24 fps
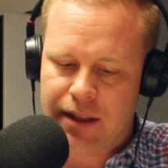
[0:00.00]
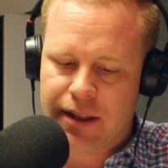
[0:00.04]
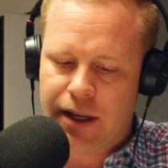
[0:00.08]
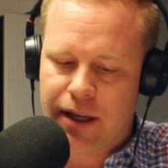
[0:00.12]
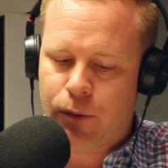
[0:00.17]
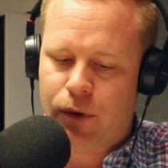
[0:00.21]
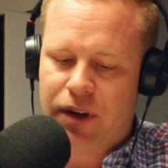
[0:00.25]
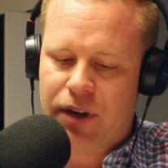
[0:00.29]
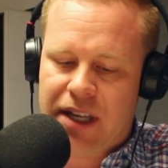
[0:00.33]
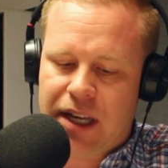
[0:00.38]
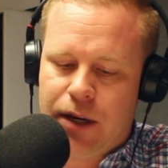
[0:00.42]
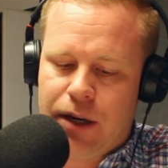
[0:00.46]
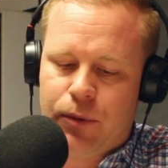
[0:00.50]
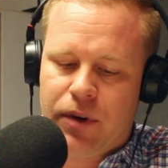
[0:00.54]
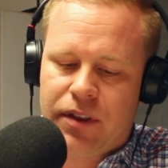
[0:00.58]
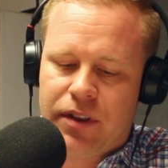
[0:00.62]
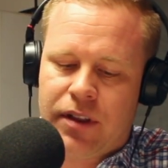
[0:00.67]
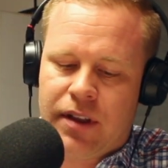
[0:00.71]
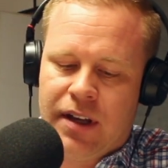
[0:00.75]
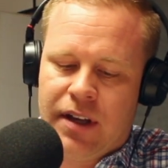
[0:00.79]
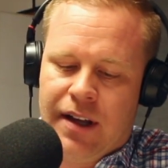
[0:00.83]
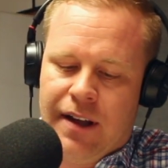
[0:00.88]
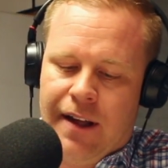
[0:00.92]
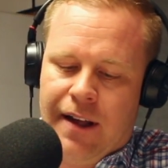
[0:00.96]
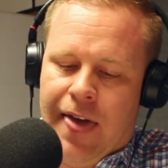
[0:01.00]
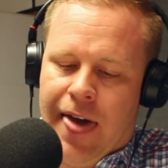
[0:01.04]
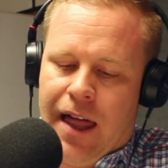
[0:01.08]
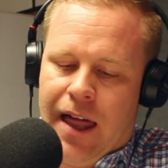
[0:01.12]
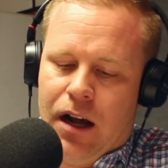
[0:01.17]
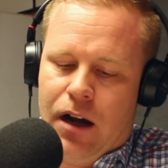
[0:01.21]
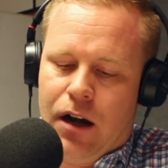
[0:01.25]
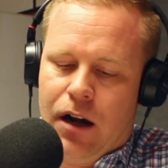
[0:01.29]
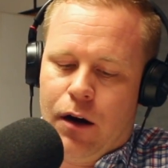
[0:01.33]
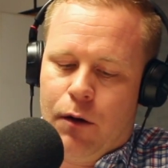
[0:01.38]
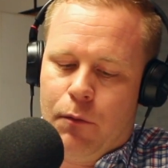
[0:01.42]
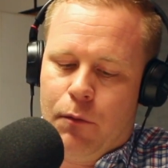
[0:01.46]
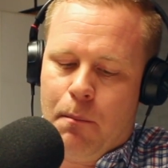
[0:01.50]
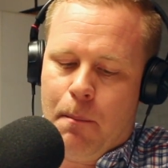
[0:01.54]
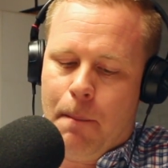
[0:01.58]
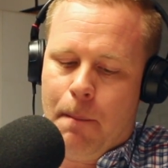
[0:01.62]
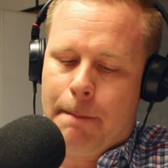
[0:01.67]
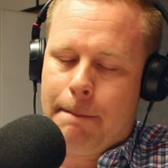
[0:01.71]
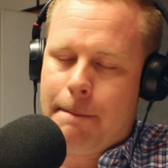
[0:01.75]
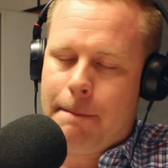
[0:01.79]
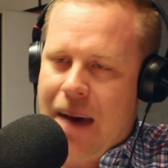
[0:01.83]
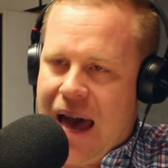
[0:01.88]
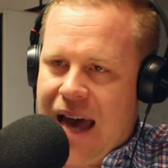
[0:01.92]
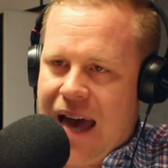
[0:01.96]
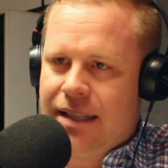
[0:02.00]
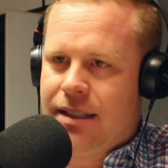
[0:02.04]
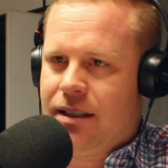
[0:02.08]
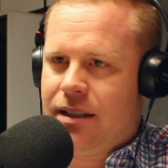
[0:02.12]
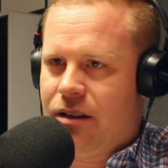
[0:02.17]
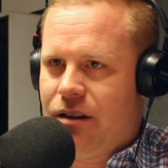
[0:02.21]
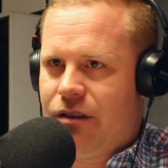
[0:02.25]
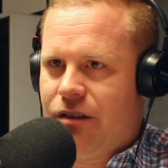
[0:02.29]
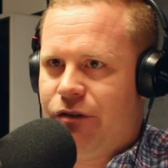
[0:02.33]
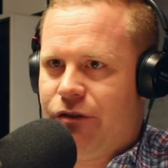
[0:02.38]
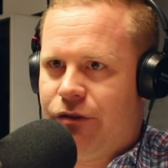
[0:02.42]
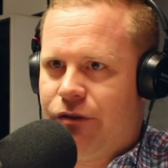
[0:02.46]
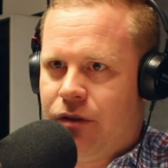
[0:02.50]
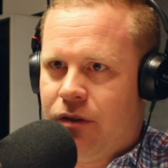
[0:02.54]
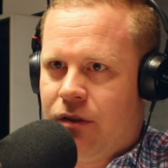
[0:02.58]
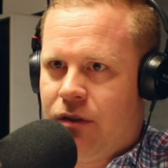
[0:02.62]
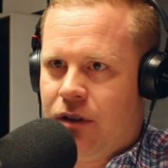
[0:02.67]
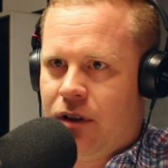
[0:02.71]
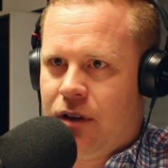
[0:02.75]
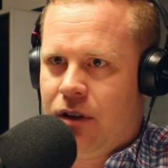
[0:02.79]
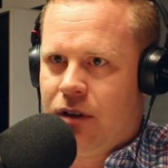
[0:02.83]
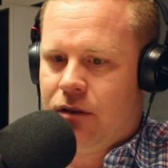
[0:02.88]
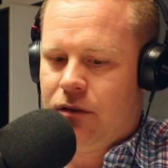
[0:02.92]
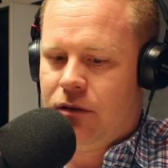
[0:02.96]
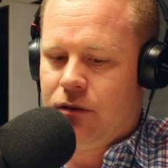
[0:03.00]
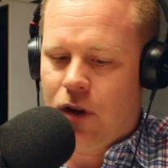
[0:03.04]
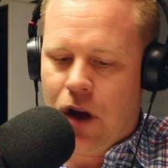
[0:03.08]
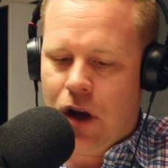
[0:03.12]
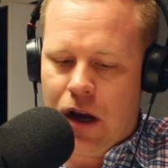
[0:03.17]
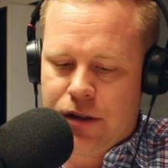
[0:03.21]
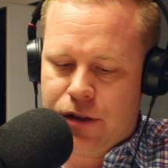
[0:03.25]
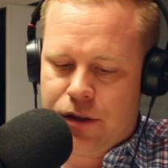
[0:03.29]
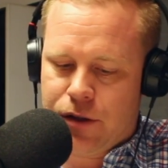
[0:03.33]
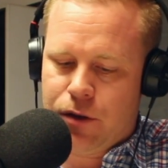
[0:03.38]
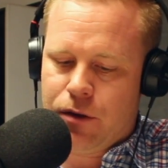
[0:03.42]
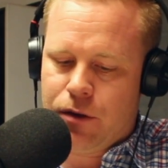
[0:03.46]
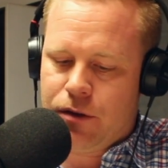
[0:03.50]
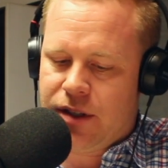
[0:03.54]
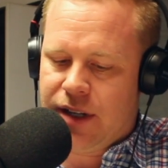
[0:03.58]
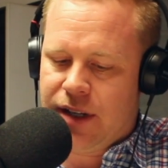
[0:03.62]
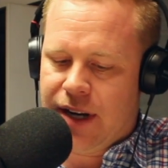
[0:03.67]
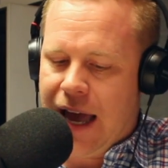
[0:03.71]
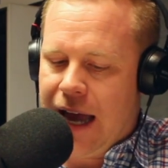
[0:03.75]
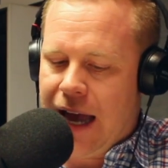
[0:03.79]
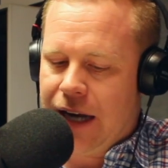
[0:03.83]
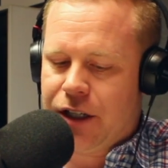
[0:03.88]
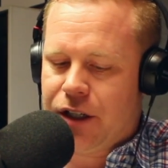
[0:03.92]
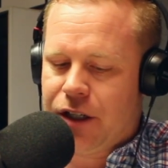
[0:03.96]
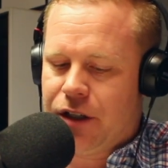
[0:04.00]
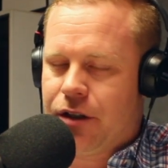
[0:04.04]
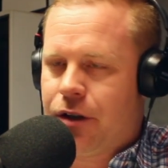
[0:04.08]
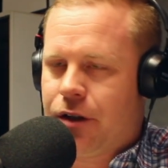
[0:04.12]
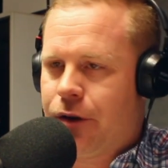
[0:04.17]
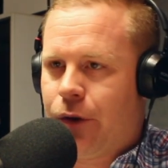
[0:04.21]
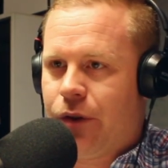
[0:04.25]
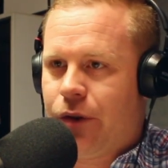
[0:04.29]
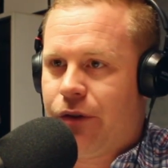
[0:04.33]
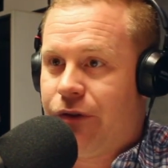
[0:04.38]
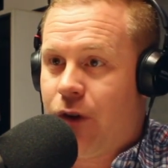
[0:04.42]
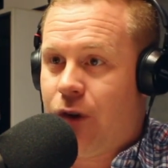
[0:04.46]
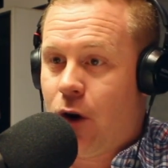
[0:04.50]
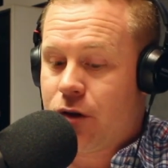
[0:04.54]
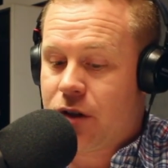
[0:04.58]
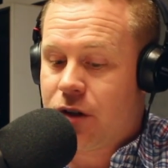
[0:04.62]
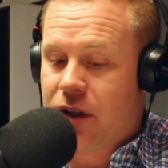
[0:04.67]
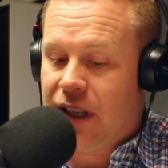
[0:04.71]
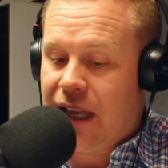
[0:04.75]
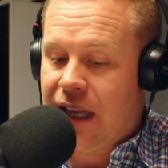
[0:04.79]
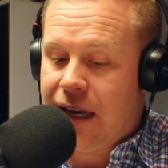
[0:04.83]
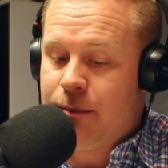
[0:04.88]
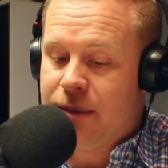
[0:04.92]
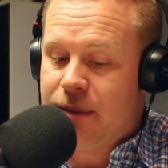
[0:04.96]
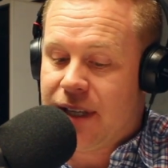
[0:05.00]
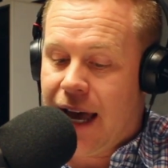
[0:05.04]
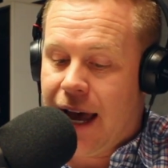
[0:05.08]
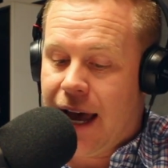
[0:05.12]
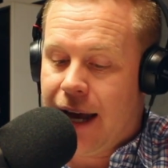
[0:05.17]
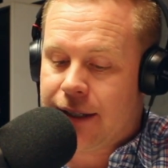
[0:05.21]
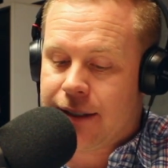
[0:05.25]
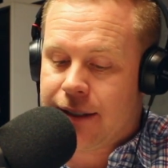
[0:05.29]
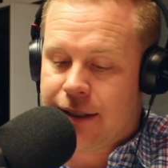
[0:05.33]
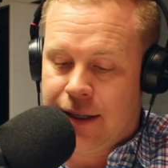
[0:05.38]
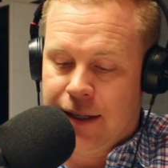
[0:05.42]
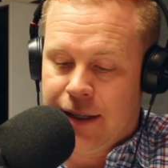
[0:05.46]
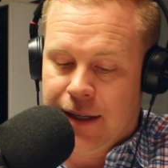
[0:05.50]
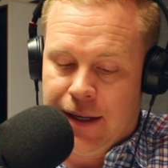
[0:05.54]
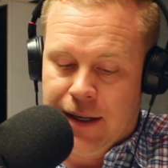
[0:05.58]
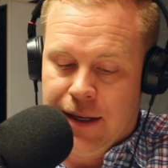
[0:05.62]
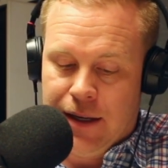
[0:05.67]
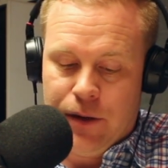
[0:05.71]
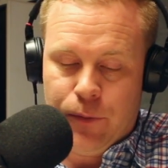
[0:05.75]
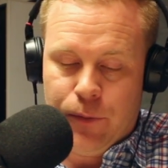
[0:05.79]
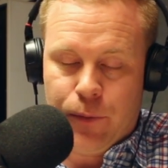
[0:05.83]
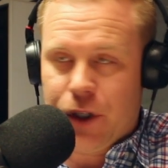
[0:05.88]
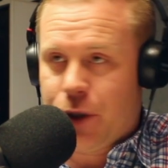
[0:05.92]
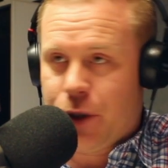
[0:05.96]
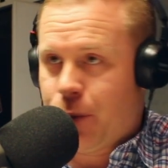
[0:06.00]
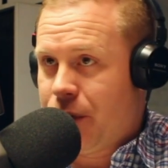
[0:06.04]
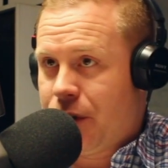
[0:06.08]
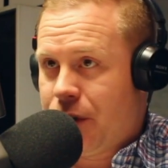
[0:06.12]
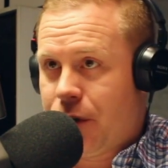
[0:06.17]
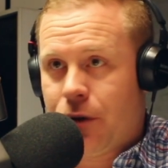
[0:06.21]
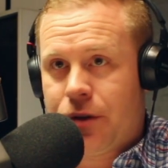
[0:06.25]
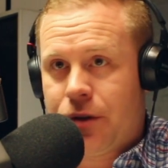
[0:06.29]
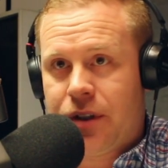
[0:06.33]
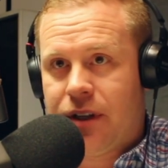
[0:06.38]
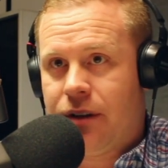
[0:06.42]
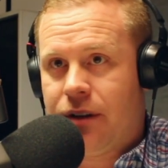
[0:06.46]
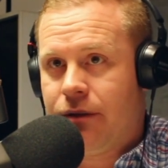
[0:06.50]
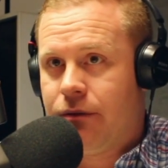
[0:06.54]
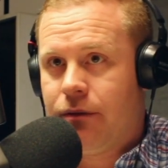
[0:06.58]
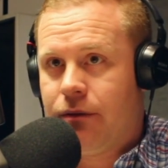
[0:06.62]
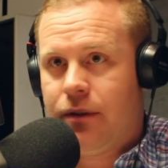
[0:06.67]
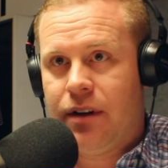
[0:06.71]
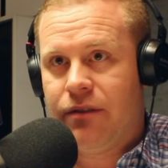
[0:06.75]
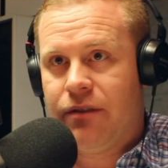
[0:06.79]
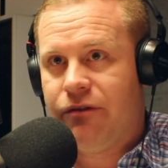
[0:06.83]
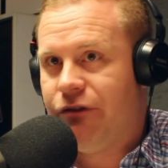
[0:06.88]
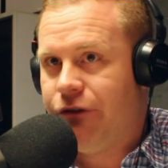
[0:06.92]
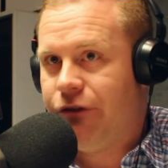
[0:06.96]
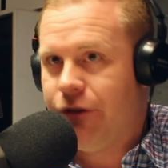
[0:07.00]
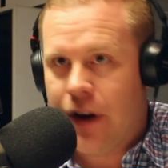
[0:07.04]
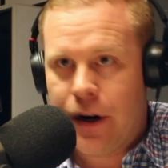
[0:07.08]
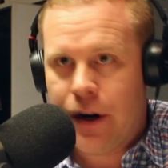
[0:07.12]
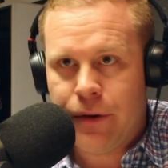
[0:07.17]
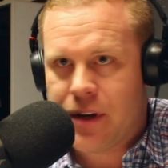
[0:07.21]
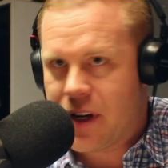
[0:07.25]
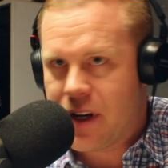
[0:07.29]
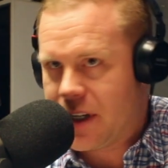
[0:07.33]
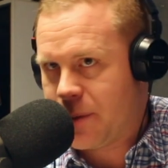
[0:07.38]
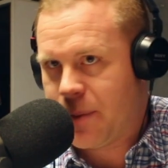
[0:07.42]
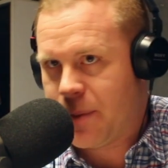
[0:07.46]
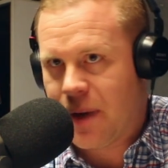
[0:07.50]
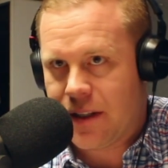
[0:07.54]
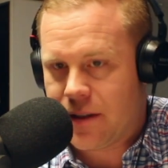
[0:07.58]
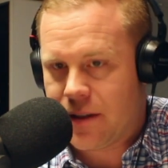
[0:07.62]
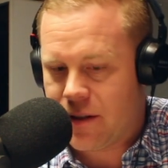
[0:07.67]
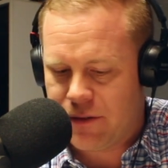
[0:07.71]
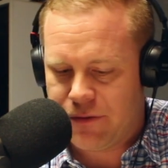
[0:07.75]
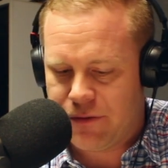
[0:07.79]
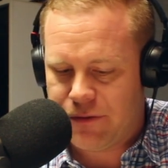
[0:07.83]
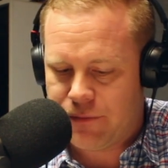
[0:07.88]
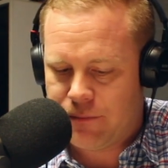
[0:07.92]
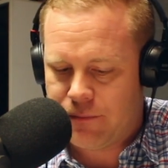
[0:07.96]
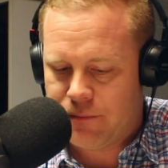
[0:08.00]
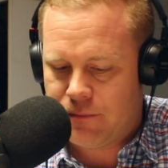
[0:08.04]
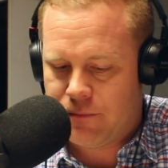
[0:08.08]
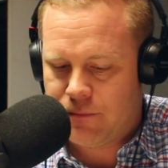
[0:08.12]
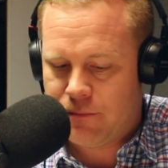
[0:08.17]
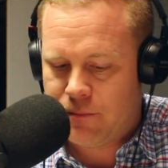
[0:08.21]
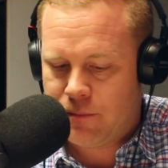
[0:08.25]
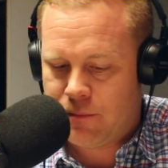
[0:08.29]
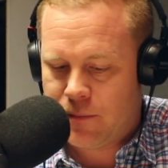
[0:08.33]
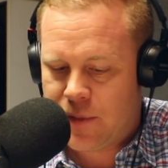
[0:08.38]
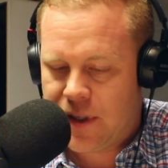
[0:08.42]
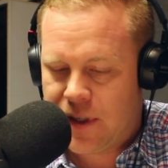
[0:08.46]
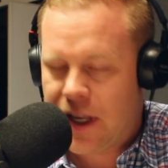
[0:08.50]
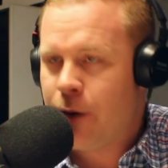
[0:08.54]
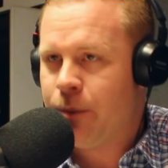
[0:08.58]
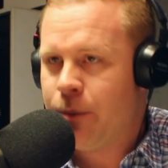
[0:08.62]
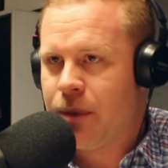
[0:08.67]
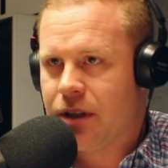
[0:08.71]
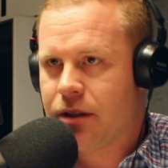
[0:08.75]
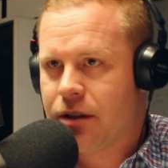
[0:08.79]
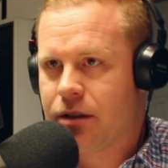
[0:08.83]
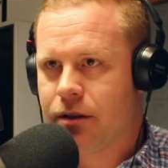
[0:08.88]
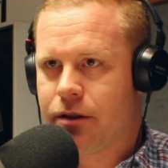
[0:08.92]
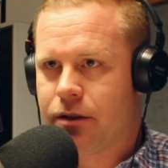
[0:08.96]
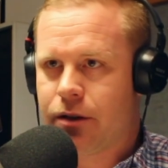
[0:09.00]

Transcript: And they were hit with uh, massive lawsuits and actions under the False Claims Act, which resulted in, in very expensive settlements.